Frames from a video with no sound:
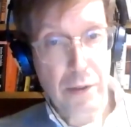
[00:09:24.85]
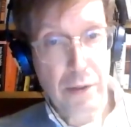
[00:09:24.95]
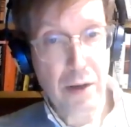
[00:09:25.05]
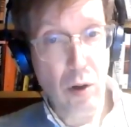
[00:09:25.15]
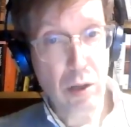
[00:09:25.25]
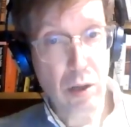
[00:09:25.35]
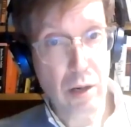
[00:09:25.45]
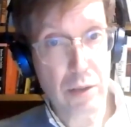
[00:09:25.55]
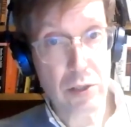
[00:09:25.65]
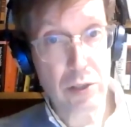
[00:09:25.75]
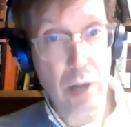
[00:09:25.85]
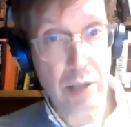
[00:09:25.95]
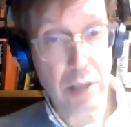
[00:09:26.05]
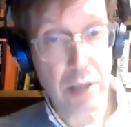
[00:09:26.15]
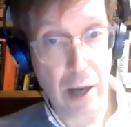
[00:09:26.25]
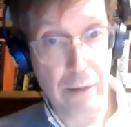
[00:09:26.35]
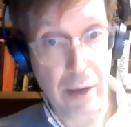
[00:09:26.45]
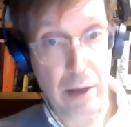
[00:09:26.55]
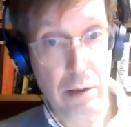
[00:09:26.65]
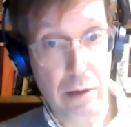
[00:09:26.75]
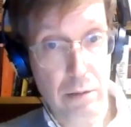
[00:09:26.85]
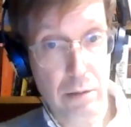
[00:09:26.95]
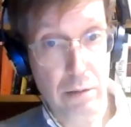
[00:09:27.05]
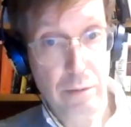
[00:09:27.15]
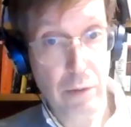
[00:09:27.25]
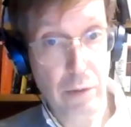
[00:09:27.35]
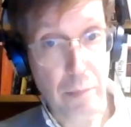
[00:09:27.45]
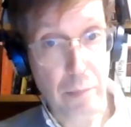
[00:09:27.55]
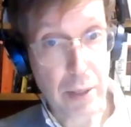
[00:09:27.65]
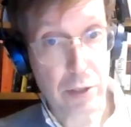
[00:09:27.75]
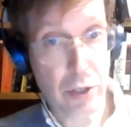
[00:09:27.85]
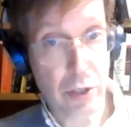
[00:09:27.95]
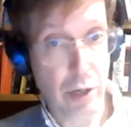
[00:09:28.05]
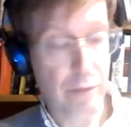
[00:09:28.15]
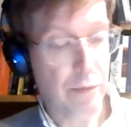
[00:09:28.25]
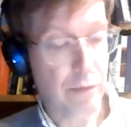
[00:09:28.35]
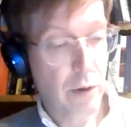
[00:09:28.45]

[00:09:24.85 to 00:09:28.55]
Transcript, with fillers: The goal here is not to have a full depiction of,